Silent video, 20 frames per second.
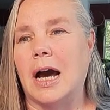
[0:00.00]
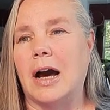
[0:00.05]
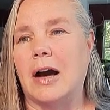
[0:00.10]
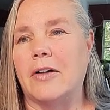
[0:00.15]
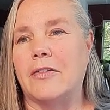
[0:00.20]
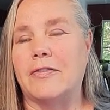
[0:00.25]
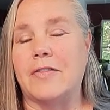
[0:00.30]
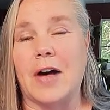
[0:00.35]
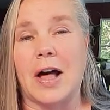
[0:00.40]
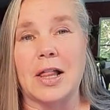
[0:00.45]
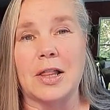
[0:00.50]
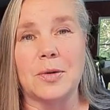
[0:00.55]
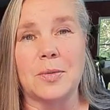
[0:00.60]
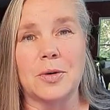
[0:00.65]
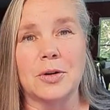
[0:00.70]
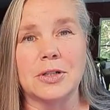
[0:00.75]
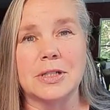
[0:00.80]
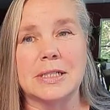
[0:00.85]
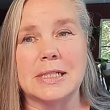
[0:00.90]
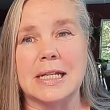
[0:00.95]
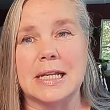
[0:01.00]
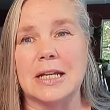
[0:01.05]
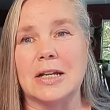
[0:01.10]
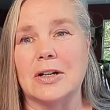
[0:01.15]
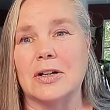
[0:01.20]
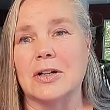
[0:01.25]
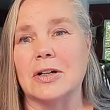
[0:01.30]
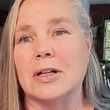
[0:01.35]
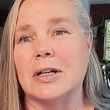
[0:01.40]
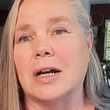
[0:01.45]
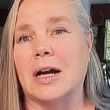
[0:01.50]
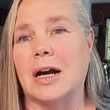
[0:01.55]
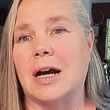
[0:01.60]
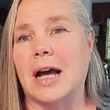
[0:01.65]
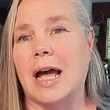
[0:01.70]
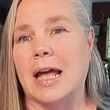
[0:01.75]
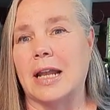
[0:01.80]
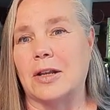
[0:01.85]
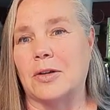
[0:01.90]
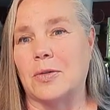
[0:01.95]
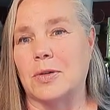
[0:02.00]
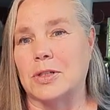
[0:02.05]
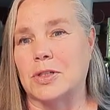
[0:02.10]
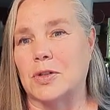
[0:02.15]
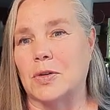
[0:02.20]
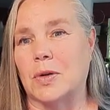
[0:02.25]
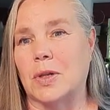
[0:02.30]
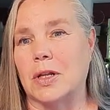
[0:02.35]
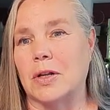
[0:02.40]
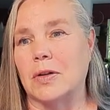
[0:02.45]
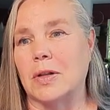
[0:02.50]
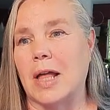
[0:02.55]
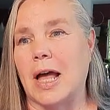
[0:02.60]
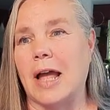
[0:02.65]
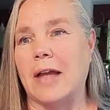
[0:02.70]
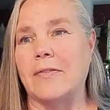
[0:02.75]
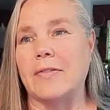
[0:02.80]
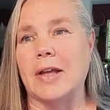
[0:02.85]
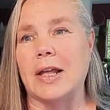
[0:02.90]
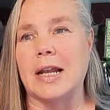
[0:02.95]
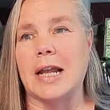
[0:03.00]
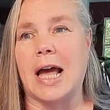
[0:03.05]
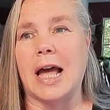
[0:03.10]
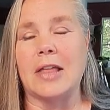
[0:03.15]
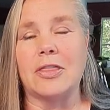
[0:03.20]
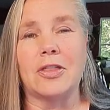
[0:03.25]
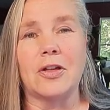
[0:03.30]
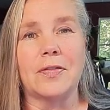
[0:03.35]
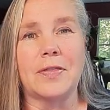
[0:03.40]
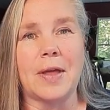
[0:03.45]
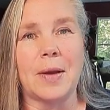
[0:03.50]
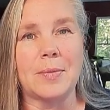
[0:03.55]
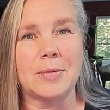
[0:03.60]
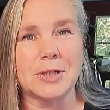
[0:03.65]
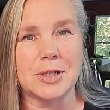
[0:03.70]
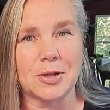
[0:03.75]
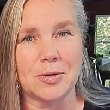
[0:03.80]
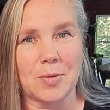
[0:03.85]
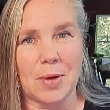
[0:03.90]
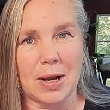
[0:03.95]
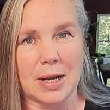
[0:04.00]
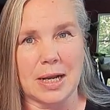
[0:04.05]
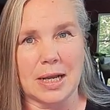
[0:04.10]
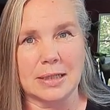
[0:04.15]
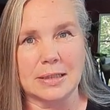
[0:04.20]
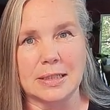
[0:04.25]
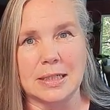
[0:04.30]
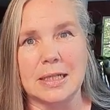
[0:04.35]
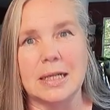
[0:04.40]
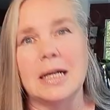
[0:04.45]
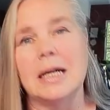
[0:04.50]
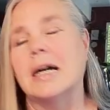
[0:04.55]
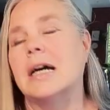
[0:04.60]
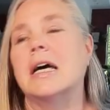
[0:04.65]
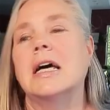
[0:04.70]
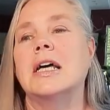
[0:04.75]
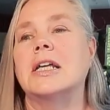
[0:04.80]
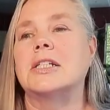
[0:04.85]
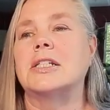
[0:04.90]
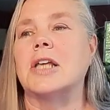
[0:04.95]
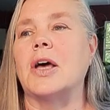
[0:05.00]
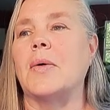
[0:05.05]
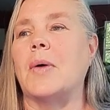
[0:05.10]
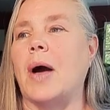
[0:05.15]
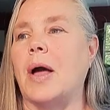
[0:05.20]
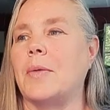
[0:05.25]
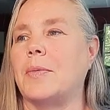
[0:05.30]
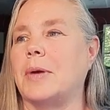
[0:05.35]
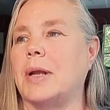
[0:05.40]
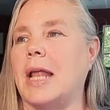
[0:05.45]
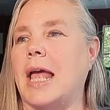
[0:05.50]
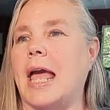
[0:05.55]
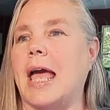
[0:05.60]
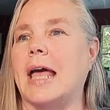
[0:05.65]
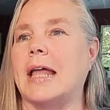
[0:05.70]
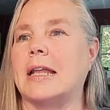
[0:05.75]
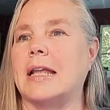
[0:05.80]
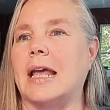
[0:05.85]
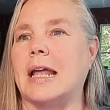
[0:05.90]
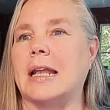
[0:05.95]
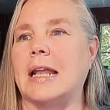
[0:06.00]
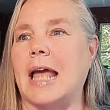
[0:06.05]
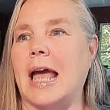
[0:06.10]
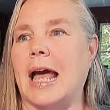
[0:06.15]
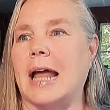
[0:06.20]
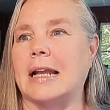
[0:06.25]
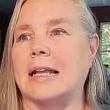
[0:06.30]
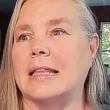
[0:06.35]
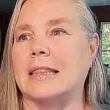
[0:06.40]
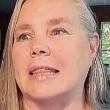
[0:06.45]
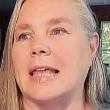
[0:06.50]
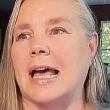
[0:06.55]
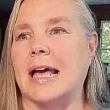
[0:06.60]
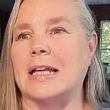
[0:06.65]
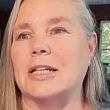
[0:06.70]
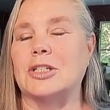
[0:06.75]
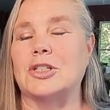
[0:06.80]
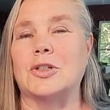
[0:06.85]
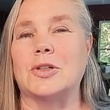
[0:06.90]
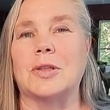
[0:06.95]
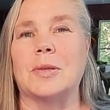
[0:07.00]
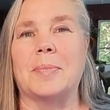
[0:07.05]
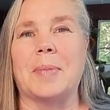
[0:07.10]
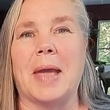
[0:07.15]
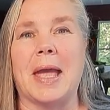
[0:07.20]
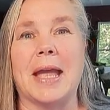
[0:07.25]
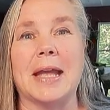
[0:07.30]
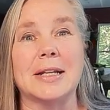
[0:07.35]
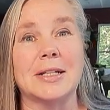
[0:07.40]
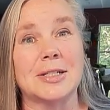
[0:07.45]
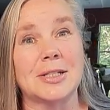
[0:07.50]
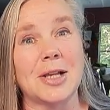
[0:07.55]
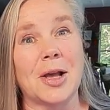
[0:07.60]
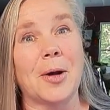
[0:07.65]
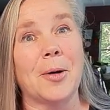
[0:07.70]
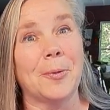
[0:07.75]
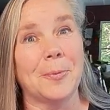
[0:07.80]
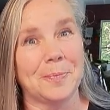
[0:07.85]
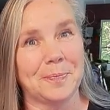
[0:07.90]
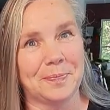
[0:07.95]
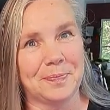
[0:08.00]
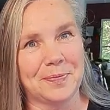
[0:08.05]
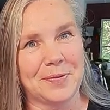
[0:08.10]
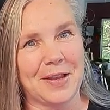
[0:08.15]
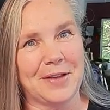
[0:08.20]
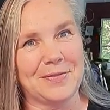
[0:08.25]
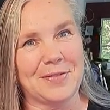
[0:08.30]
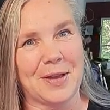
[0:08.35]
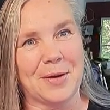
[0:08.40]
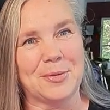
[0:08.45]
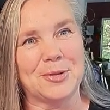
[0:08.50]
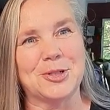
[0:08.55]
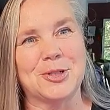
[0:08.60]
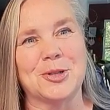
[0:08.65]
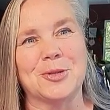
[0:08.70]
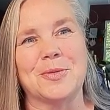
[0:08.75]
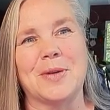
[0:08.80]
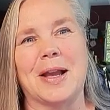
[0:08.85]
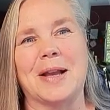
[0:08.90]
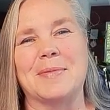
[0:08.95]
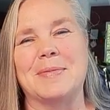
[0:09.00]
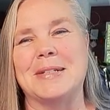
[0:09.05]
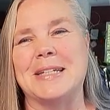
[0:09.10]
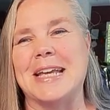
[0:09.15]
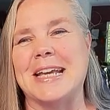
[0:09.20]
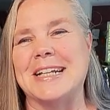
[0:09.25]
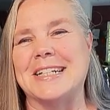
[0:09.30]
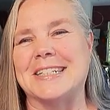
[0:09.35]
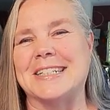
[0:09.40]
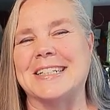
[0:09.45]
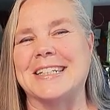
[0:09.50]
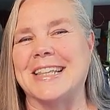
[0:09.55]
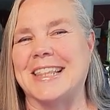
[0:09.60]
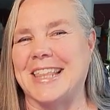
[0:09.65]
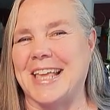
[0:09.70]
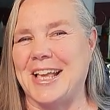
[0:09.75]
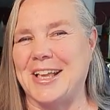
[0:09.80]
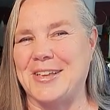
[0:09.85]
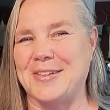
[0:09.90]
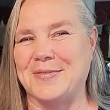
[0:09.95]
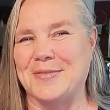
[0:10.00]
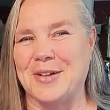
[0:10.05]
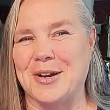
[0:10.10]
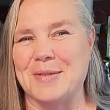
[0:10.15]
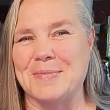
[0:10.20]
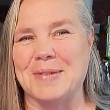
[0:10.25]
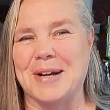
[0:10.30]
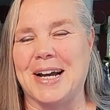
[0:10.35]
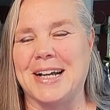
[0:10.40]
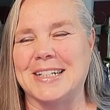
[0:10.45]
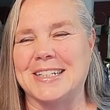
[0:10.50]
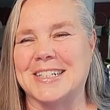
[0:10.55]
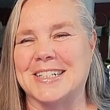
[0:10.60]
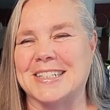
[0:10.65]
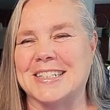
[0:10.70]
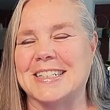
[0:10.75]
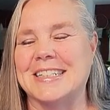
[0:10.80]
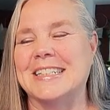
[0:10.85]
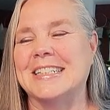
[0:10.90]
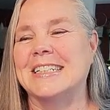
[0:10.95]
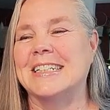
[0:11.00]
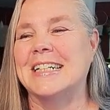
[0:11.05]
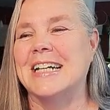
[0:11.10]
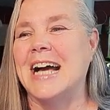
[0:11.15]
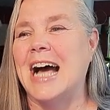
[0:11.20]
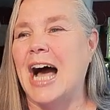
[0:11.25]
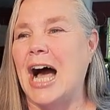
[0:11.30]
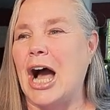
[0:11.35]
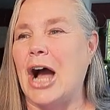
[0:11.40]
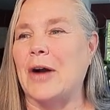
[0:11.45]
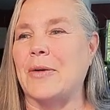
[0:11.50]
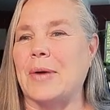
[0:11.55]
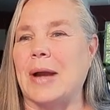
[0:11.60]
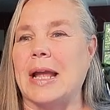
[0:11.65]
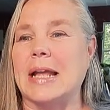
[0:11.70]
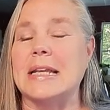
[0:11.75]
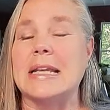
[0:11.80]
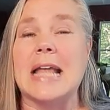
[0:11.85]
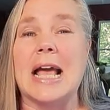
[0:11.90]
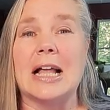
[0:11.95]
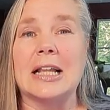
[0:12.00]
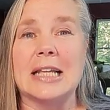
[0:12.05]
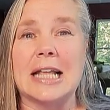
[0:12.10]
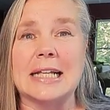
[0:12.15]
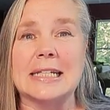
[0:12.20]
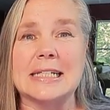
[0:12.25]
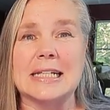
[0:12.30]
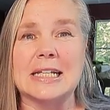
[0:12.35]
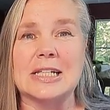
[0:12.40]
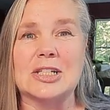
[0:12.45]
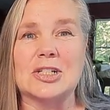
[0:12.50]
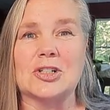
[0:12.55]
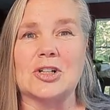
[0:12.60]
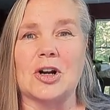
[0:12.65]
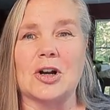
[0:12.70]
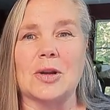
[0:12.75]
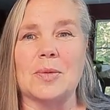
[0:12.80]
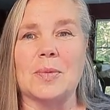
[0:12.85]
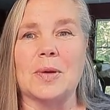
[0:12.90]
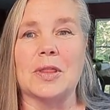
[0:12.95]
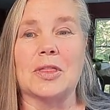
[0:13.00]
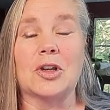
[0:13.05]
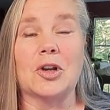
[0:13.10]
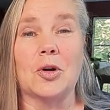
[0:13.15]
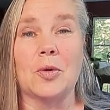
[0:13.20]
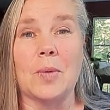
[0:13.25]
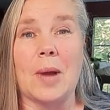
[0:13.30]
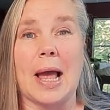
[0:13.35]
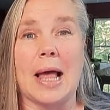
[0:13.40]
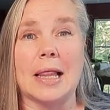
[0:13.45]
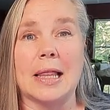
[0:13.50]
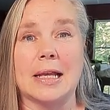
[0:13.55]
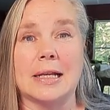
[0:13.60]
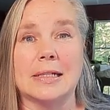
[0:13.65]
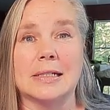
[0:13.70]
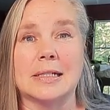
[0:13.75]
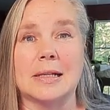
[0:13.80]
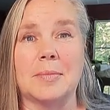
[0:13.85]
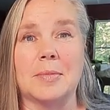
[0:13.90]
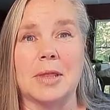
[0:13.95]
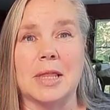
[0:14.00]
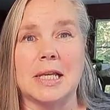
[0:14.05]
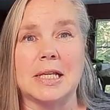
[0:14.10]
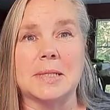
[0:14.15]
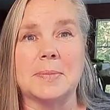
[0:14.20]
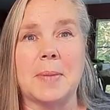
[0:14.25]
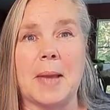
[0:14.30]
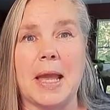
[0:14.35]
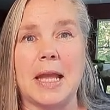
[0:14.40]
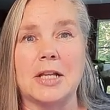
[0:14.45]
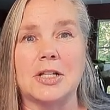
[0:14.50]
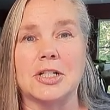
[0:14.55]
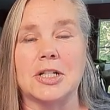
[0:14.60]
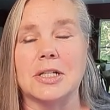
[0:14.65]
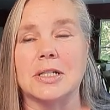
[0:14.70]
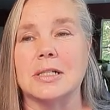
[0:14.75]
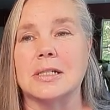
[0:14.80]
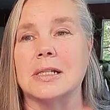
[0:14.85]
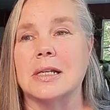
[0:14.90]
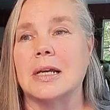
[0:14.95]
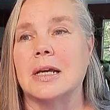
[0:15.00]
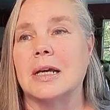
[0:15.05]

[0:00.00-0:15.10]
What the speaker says: followers here at A Crystal Clear Life, and I thought that was a great idea, so I went ahead and added that to the page. So if that was your recommendation, thank you very much. All right, now let's get started with corralling some of these pages